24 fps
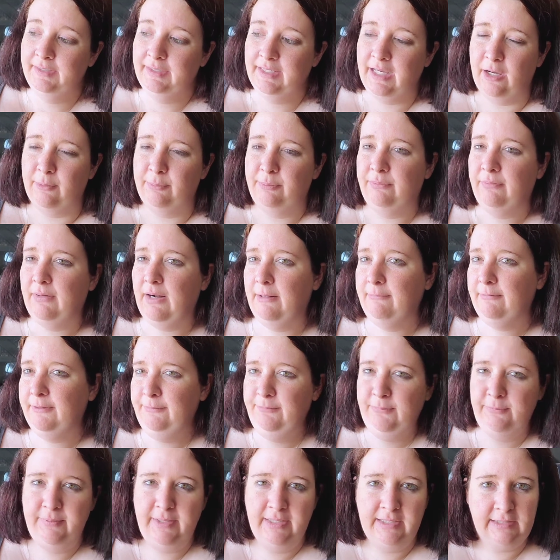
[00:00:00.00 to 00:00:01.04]
I'll probably
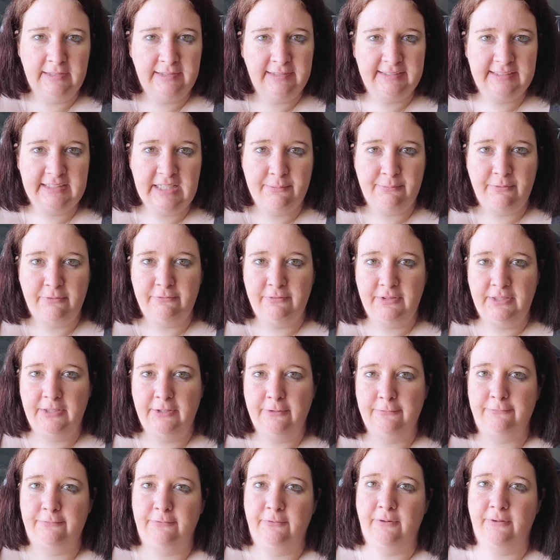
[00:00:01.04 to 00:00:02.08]
be making a separate
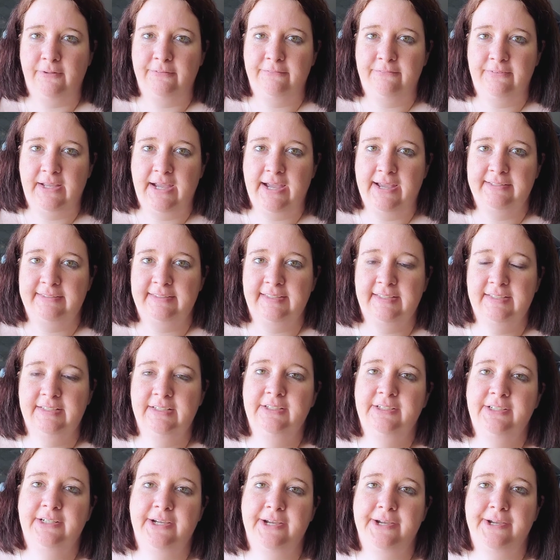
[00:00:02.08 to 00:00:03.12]
video for all of that.
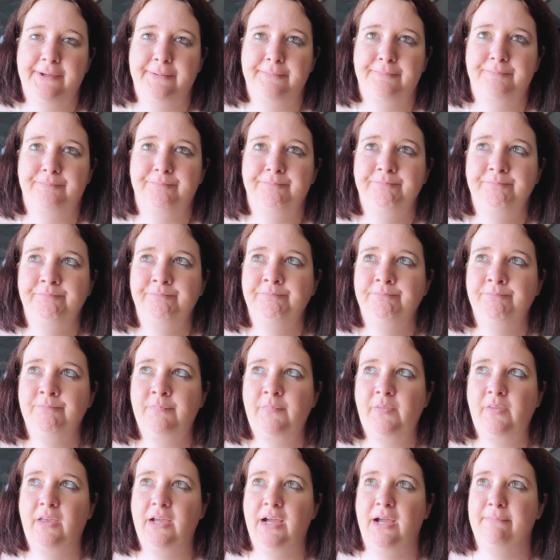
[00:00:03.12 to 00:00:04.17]

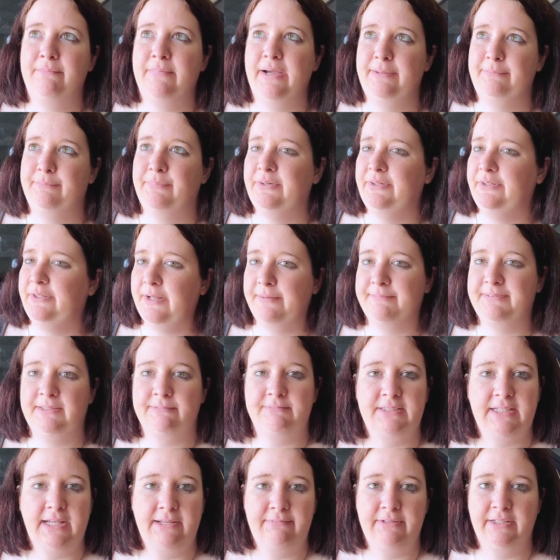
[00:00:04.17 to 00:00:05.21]
I might put it up
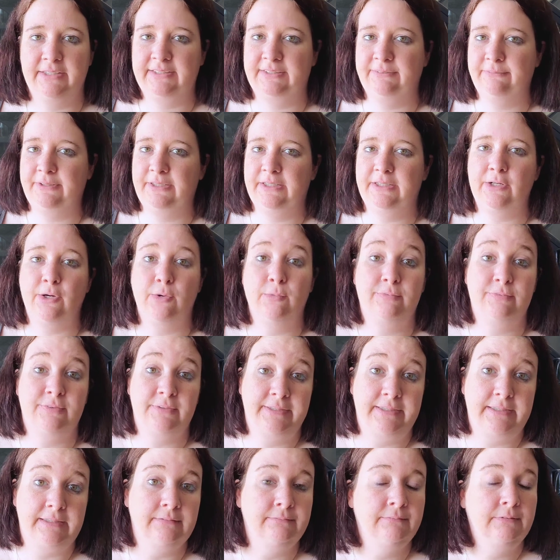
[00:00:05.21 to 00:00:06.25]
sometime next week,
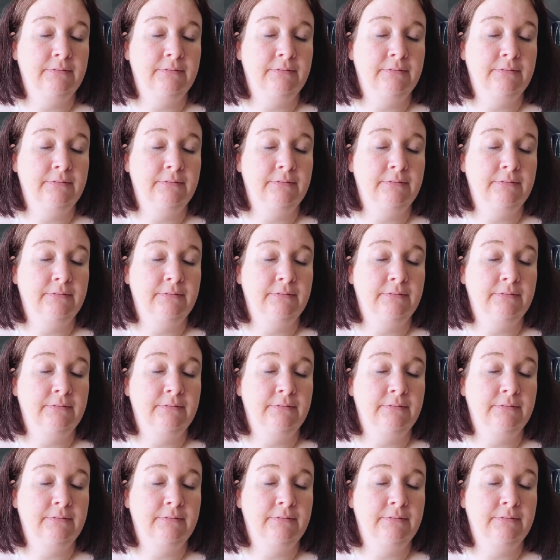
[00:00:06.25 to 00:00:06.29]
hopefully.